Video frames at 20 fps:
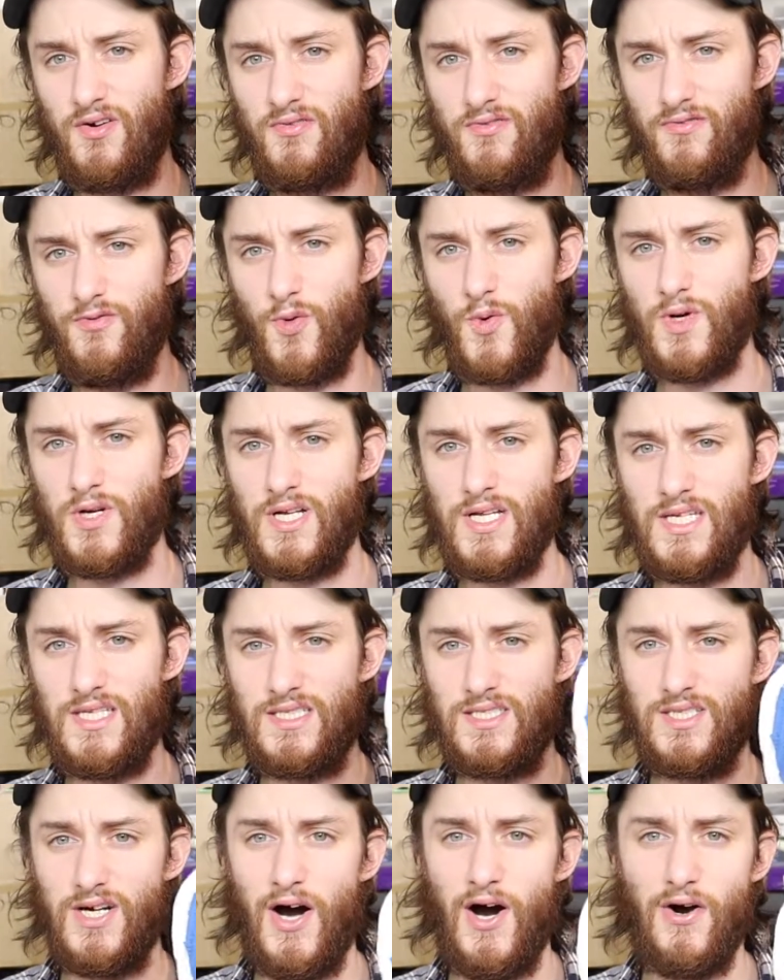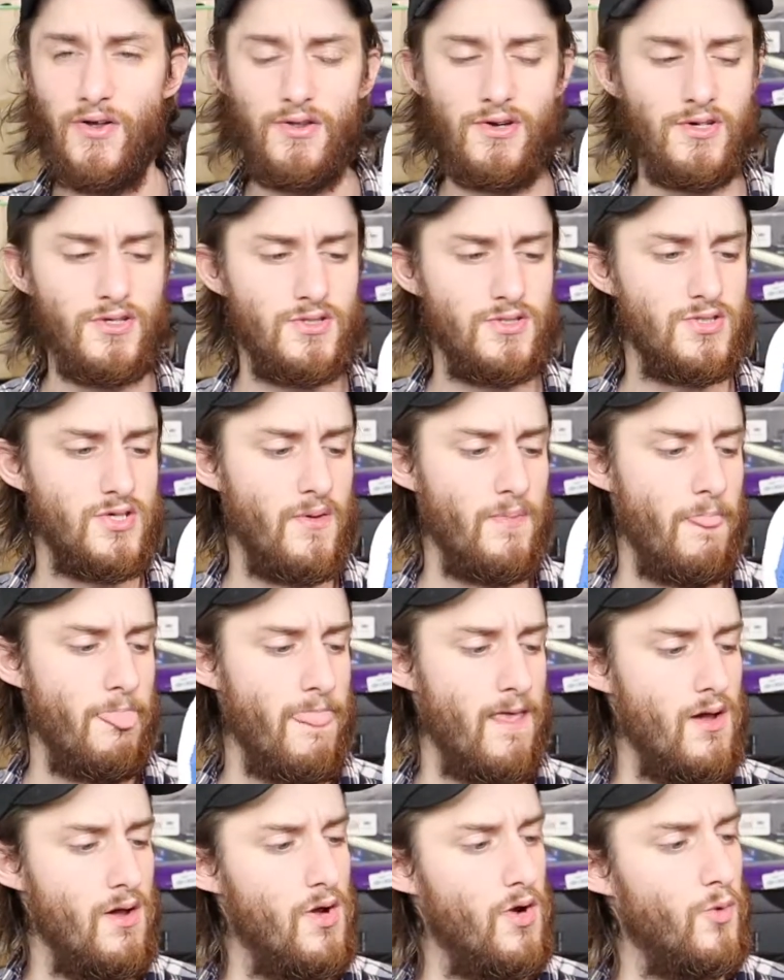$40,
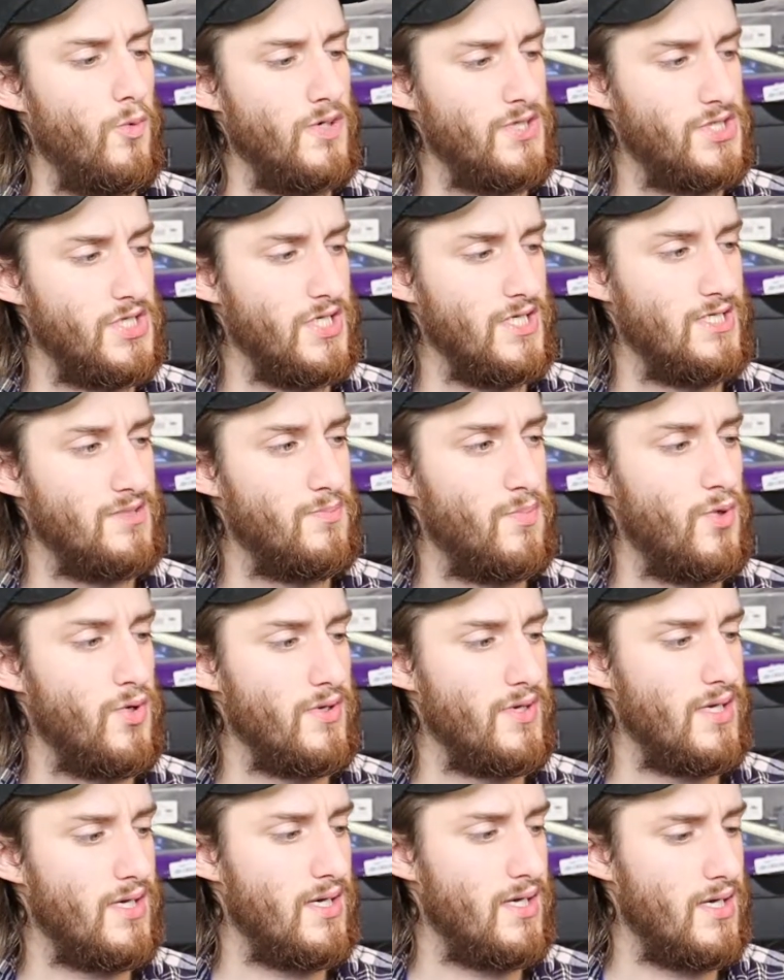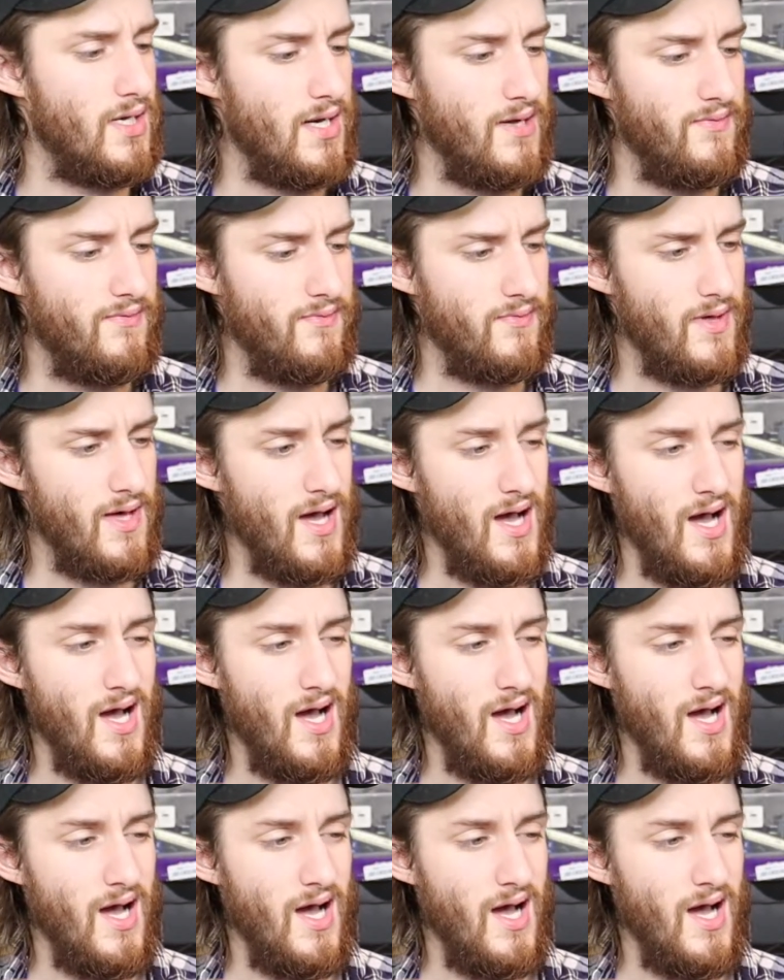which is more than enough